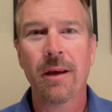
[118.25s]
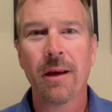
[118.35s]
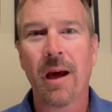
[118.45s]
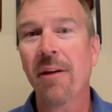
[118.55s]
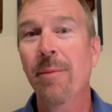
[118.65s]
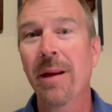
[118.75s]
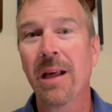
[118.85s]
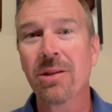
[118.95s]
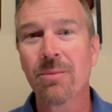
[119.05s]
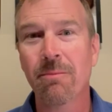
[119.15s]
I've been
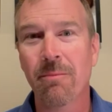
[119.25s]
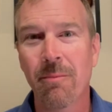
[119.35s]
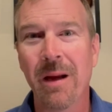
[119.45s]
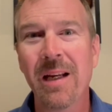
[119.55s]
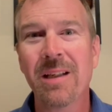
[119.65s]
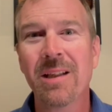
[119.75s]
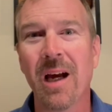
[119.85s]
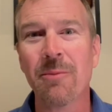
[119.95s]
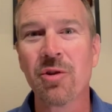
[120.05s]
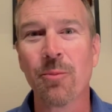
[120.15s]
asked many
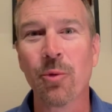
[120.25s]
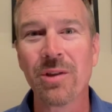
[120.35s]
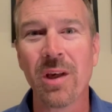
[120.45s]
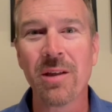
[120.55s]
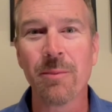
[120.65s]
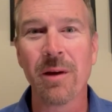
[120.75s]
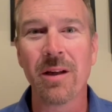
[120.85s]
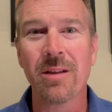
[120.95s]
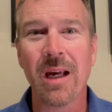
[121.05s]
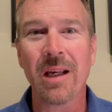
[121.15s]
times to present about a
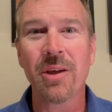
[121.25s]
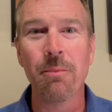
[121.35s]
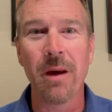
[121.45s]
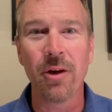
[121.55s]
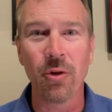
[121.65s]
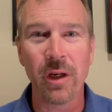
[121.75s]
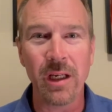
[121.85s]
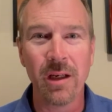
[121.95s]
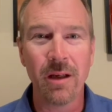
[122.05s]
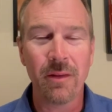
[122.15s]

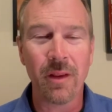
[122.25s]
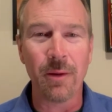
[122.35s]
documentary that I